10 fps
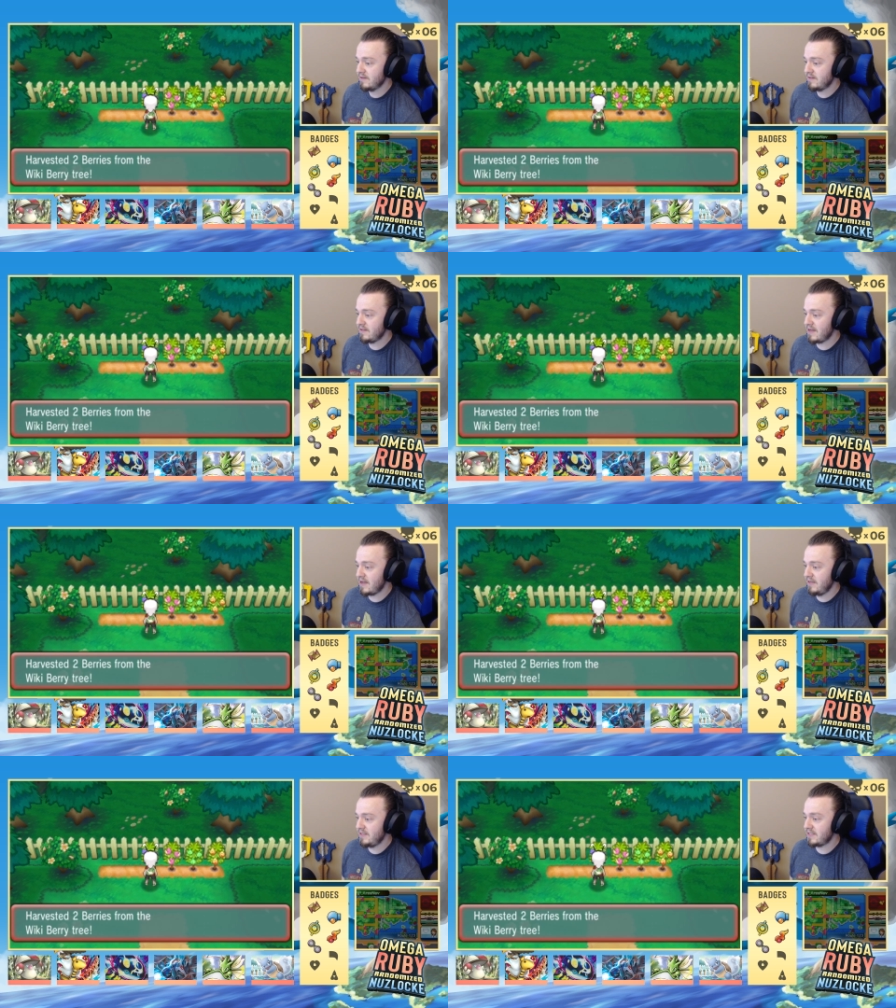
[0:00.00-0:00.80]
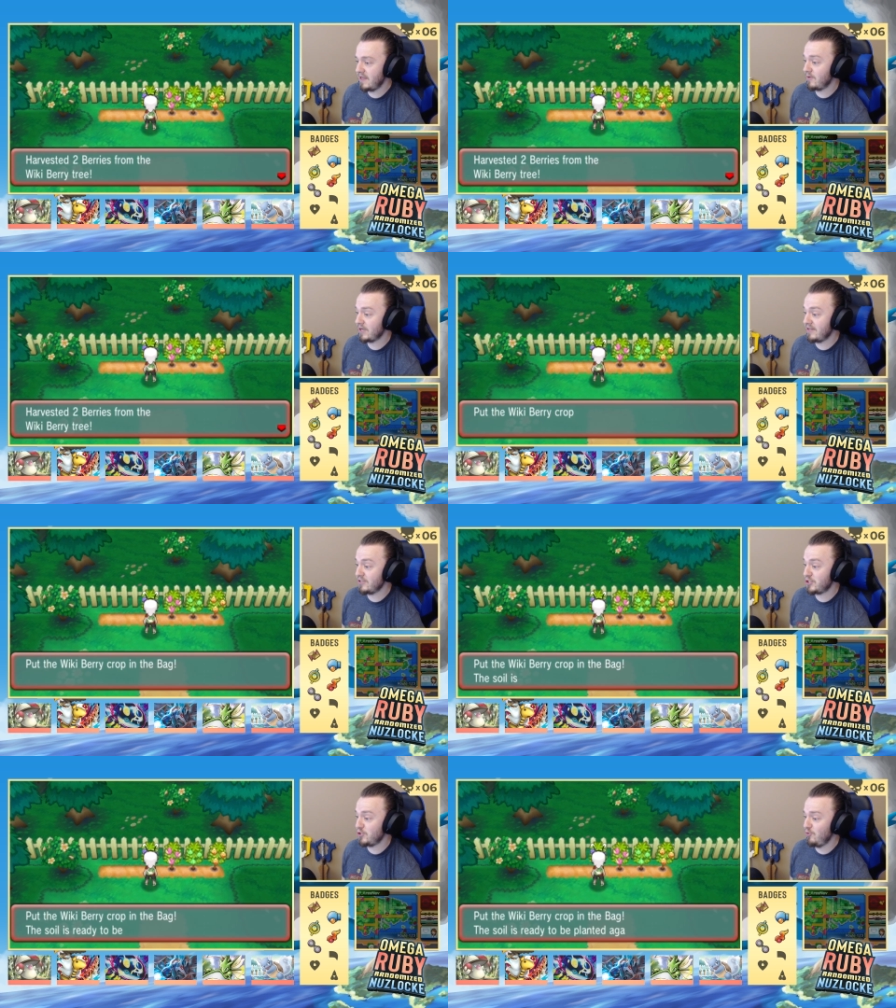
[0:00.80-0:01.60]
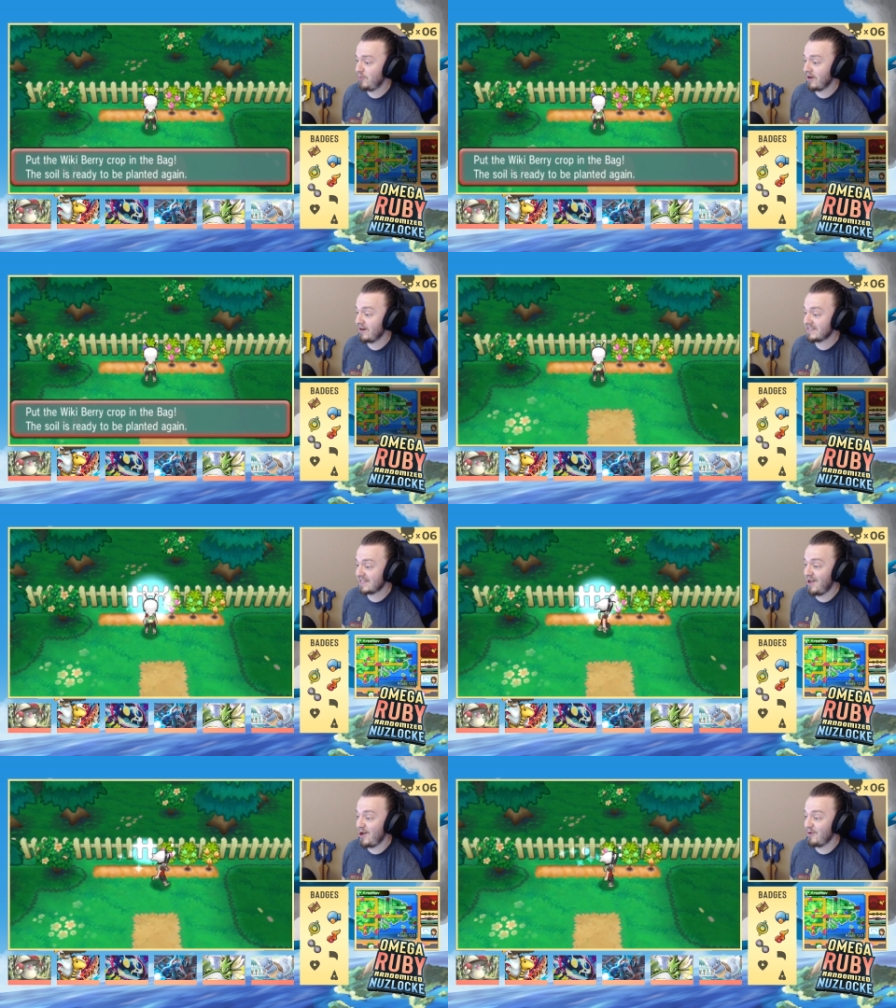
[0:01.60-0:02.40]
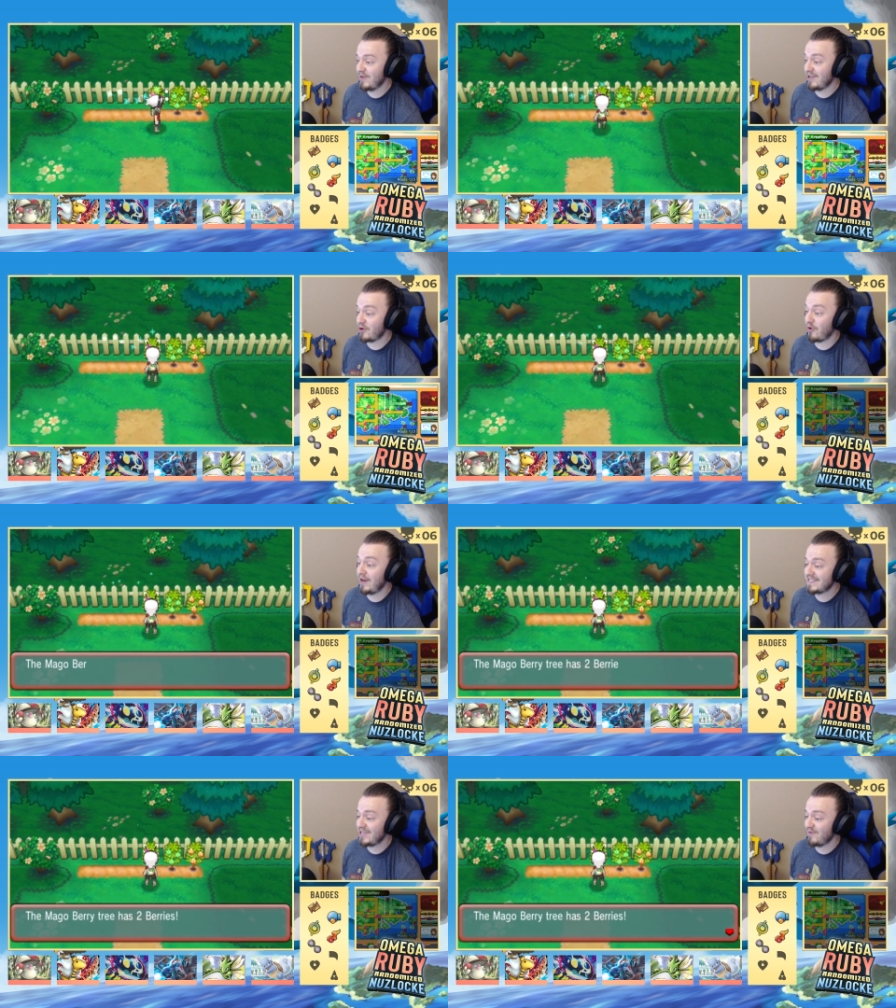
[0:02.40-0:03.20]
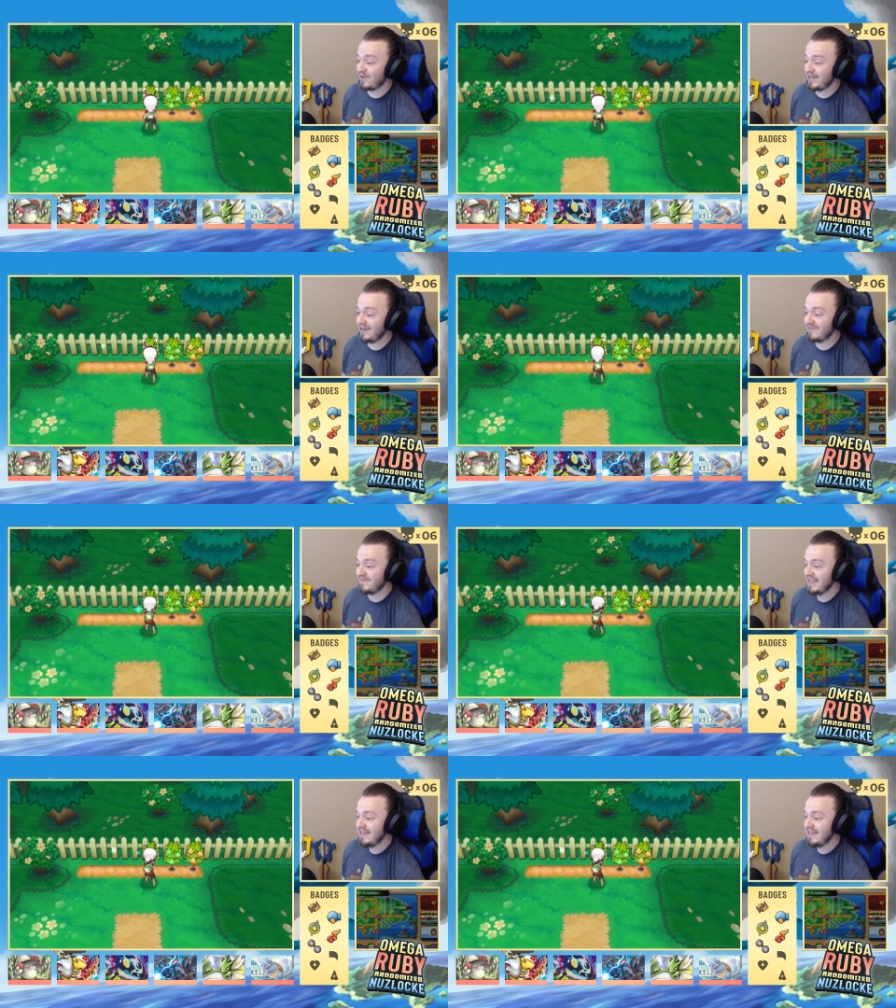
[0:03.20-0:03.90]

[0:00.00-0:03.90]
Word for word: Nice. Now we're getting two berries. Uh-oh, we're getting crazy over here.